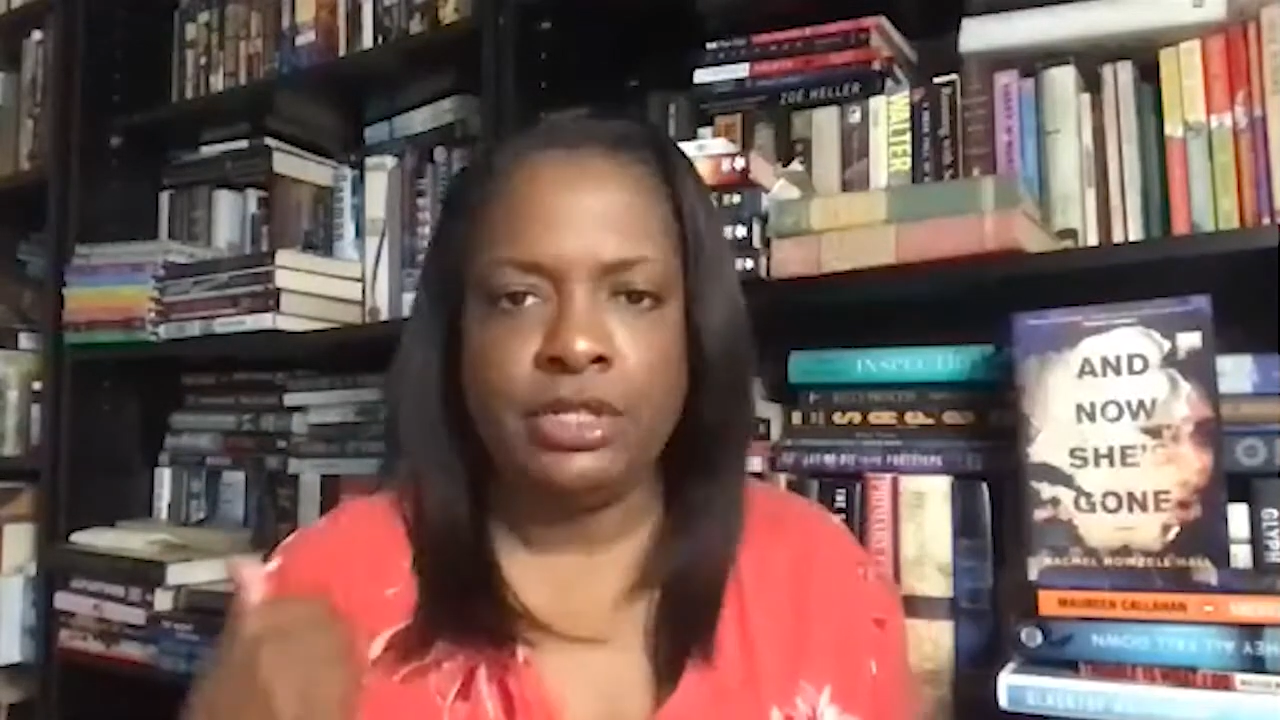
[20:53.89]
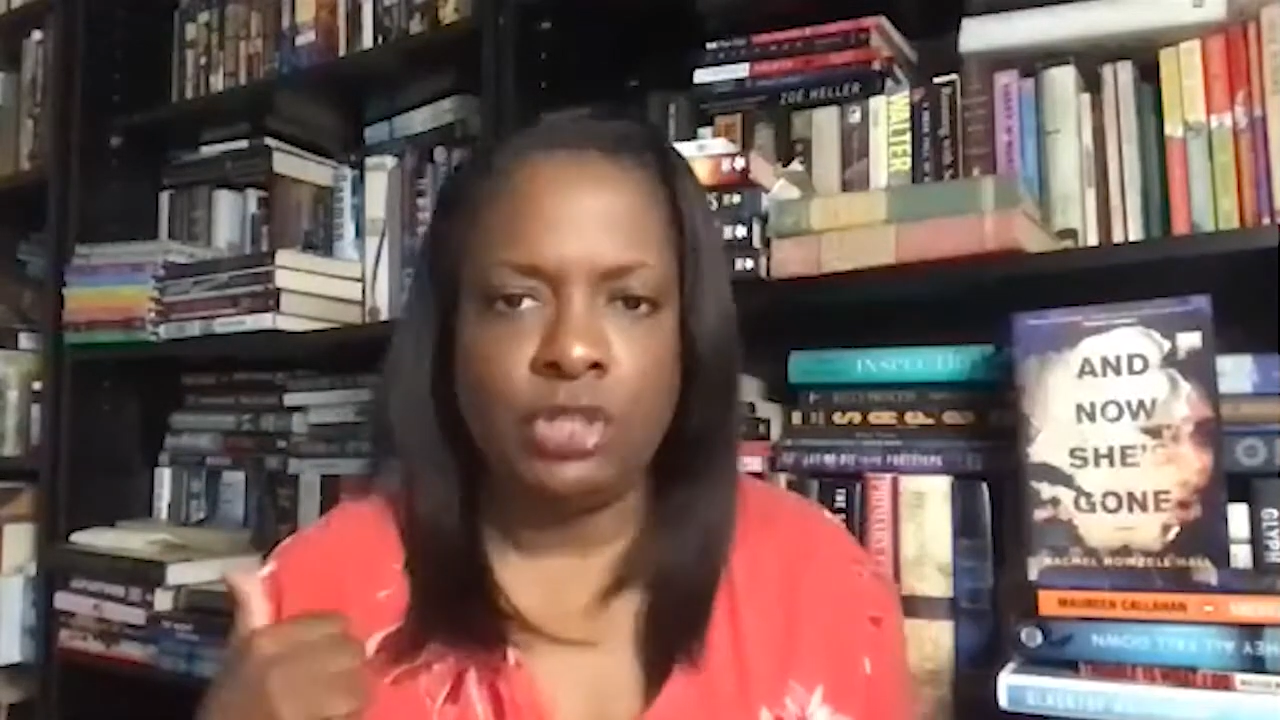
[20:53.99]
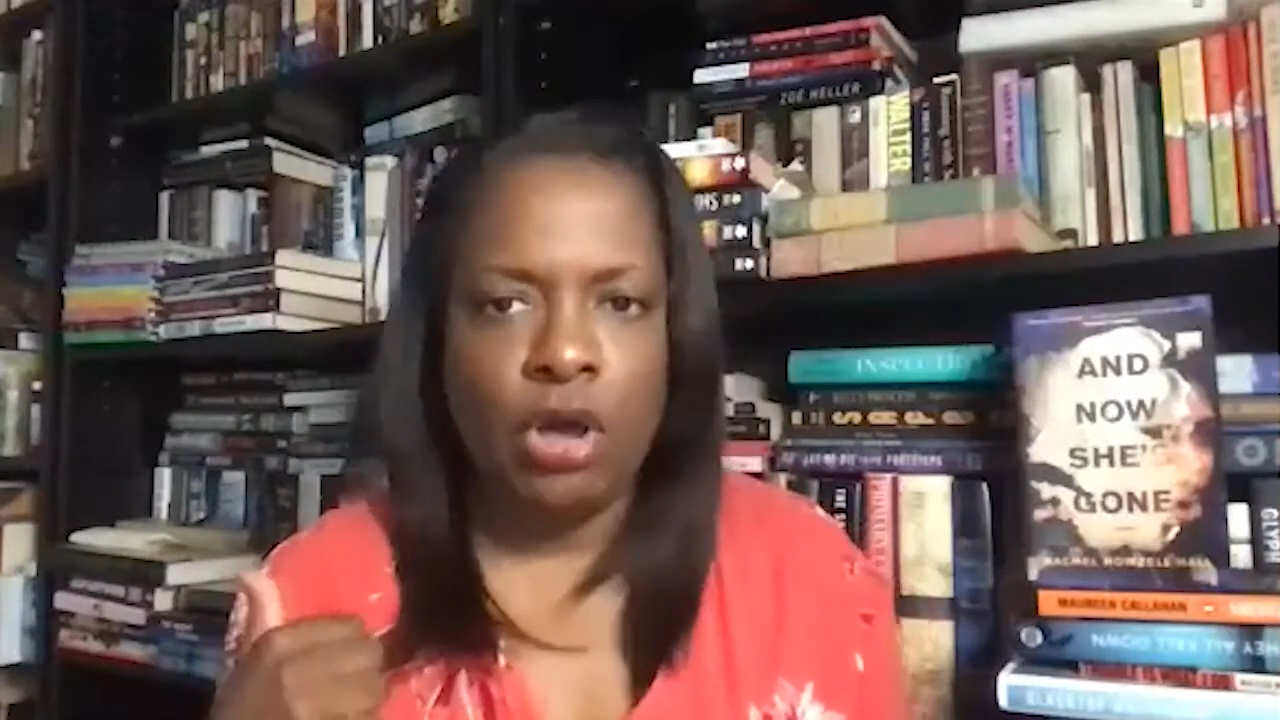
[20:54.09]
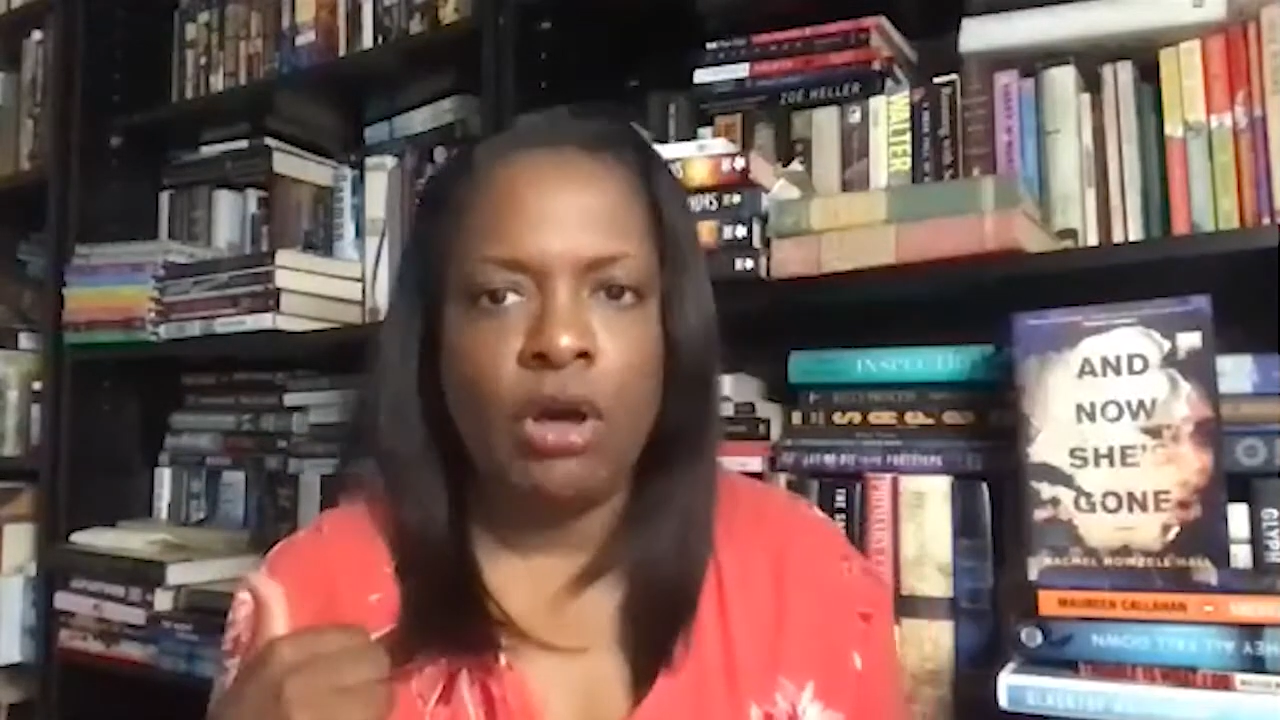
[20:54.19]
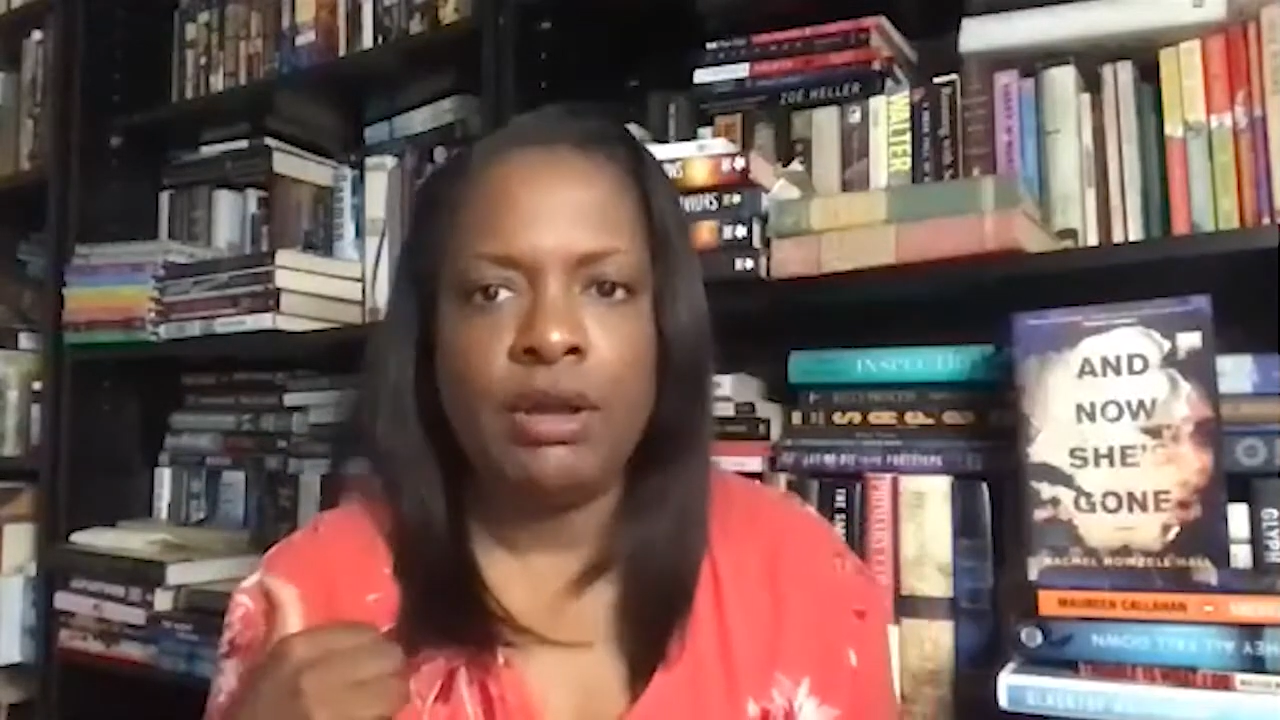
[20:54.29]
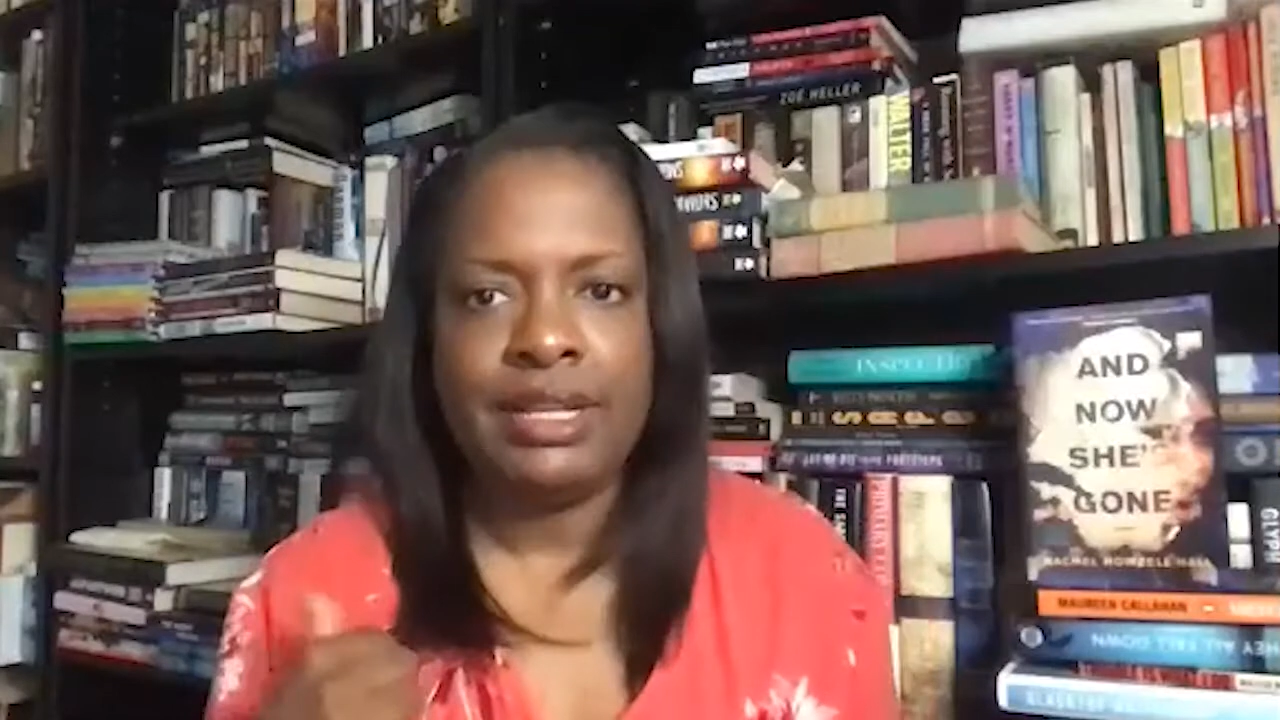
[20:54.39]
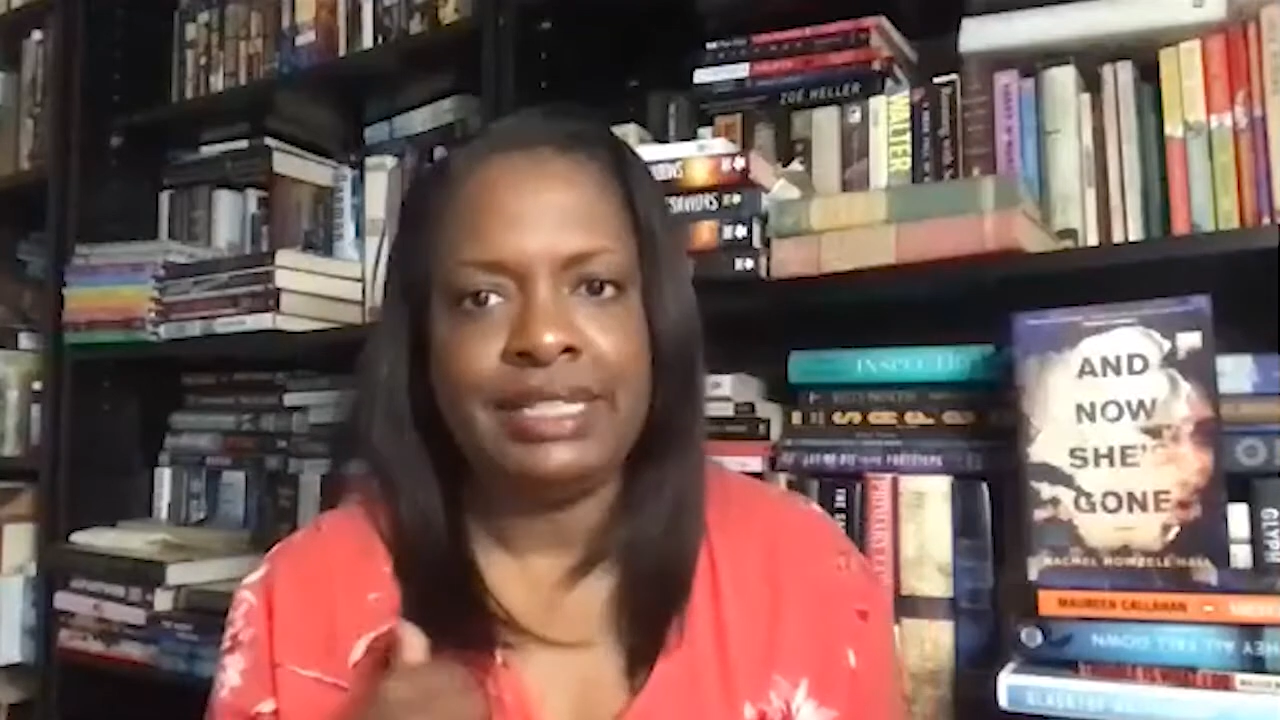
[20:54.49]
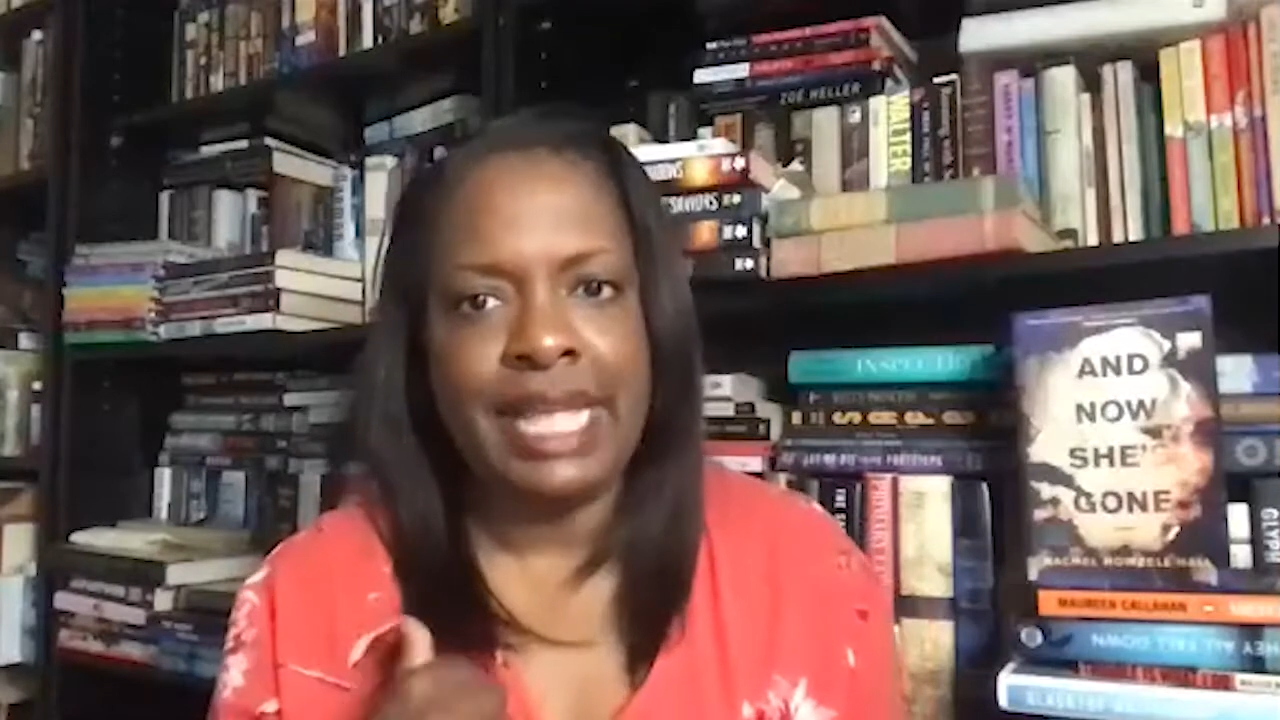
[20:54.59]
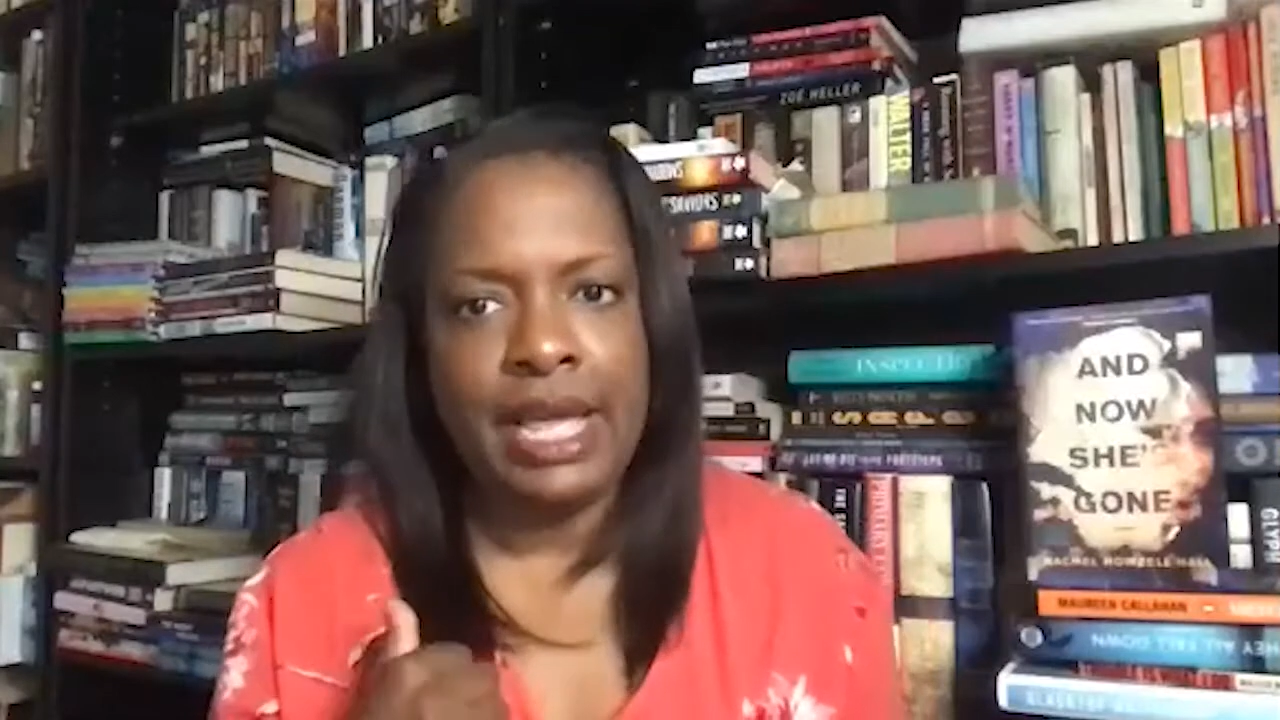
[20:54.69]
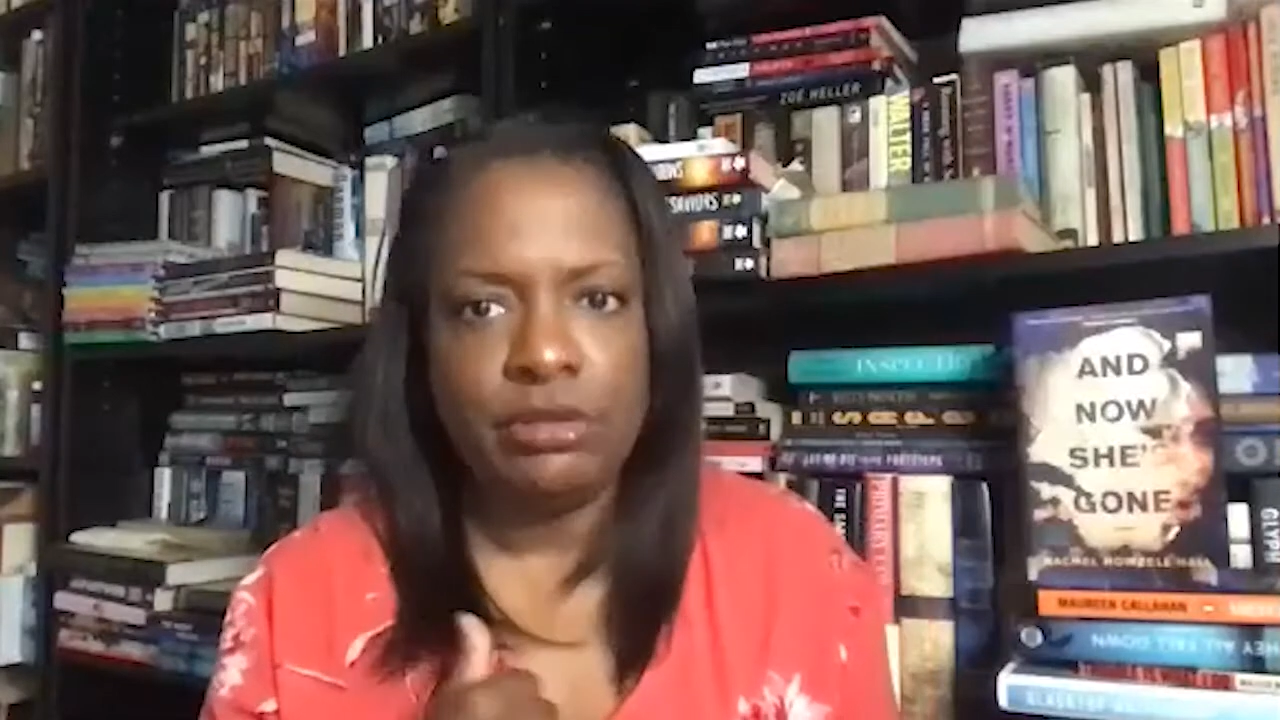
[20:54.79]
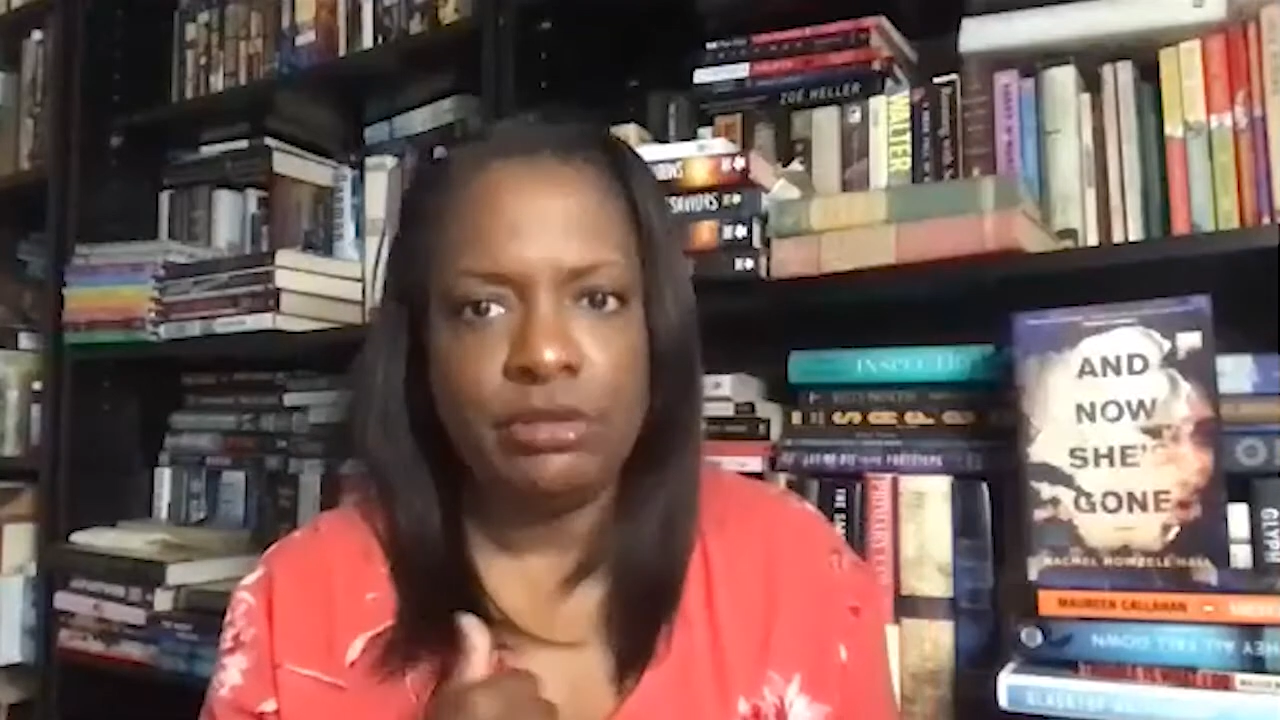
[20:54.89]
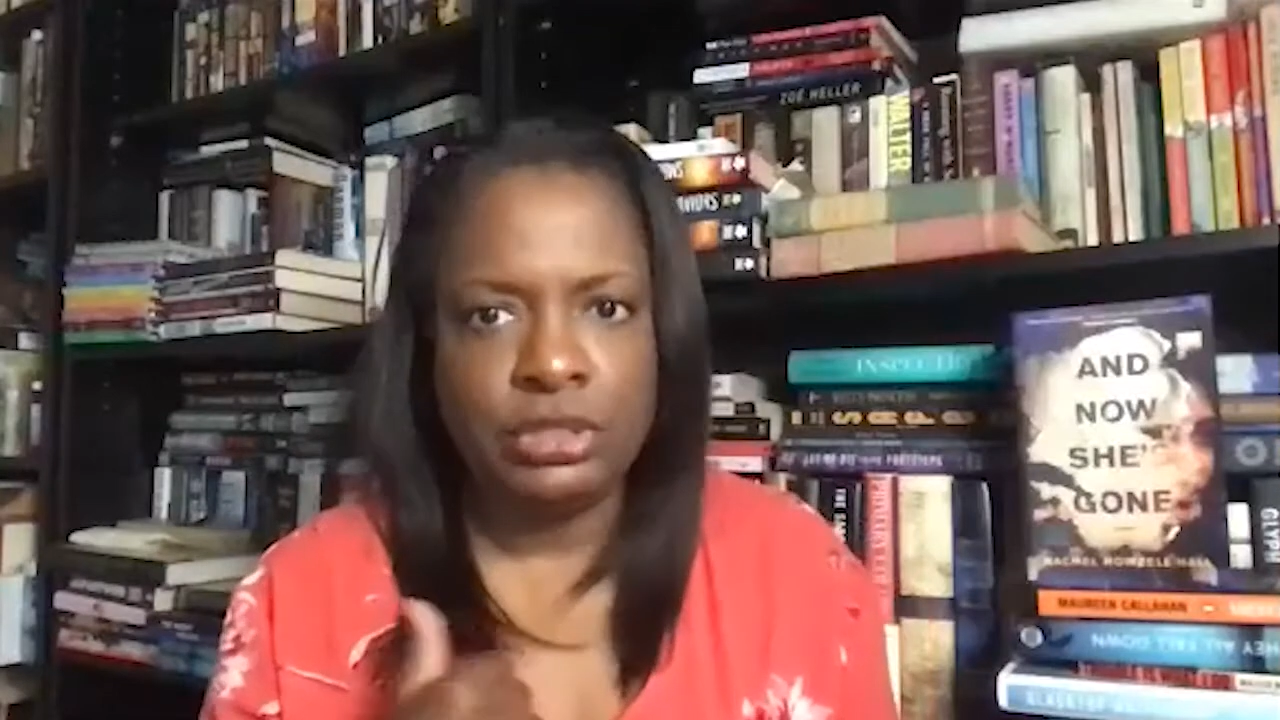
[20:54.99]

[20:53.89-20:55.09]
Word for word: dog now,